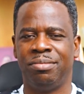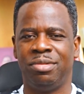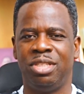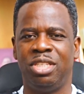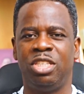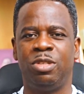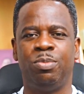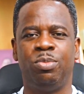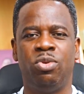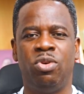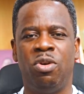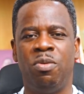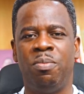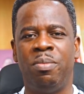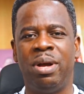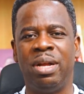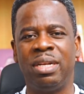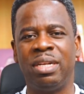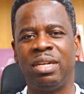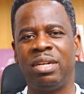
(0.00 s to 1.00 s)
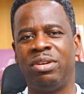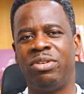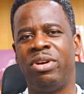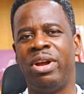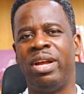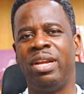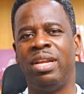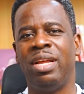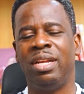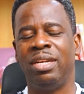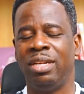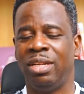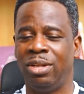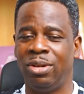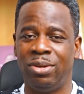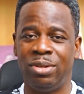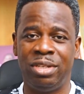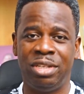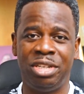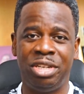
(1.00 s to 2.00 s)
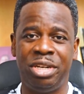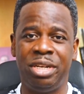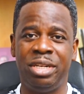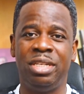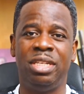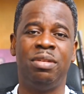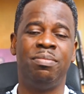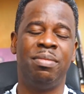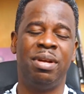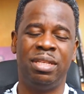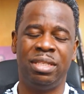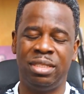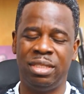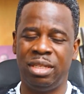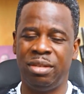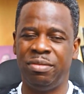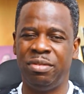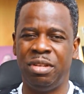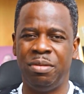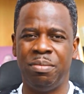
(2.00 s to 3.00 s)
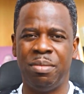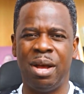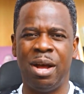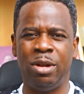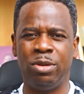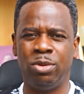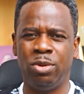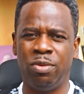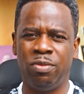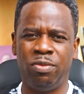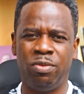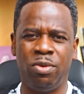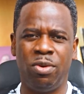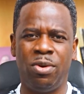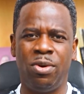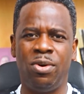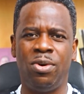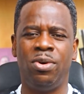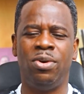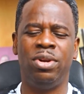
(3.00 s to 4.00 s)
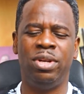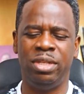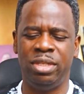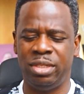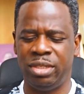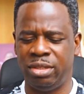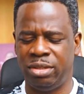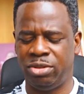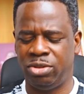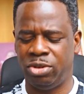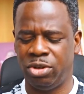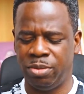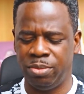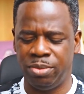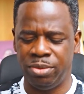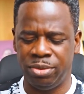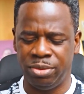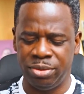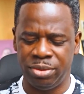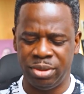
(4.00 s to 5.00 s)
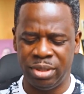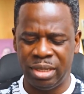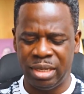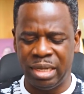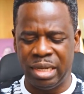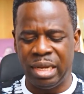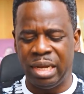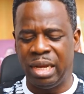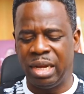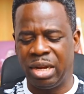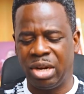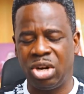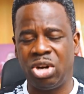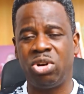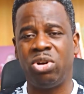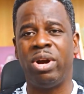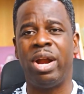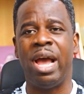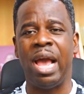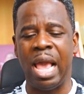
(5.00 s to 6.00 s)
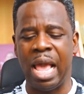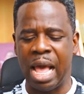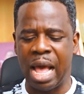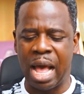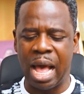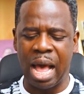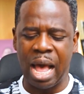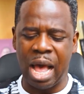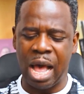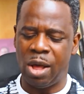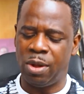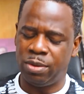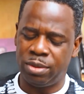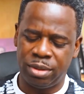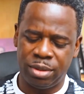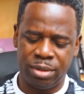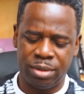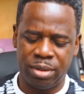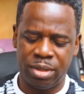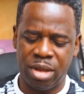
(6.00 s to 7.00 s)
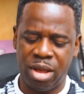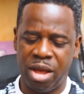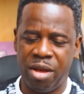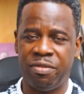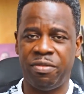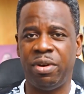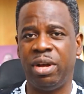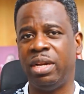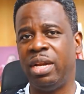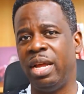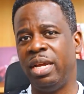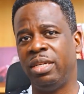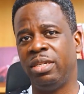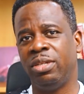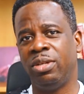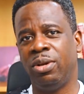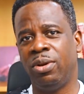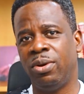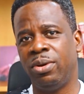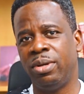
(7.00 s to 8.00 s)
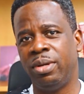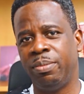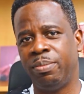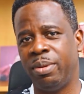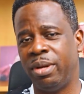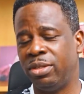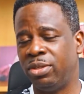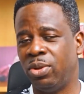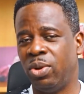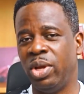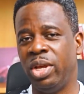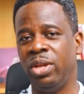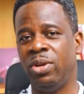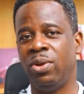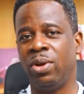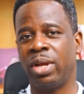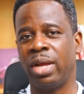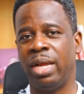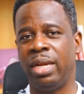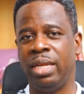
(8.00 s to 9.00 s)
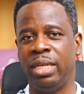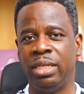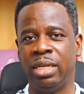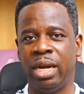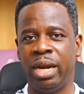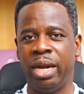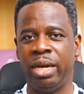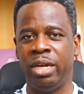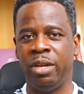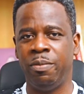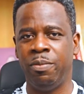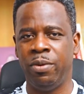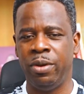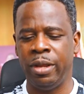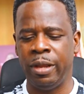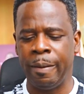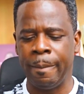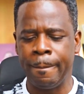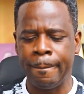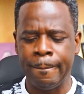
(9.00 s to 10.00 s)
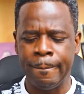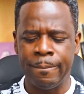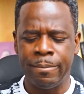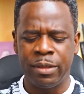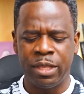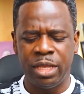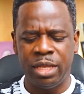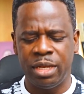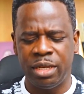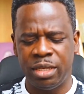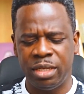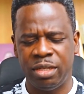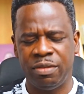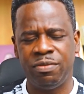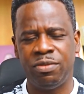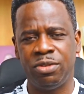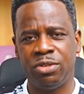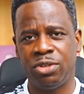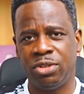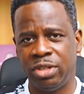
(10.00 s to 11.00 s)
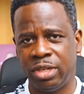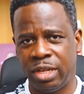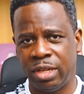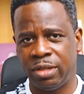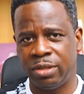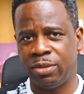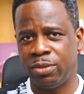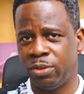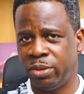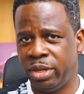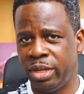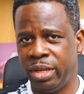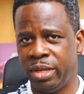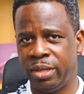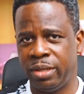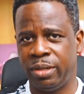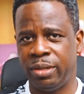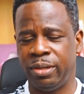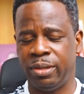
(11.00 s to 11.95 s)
This poor man cried and the Lord heard him and saved him out of all his troubles. Cry out. Our Father in the Lord, Pastor Enoch Adeboye, in the devotional today,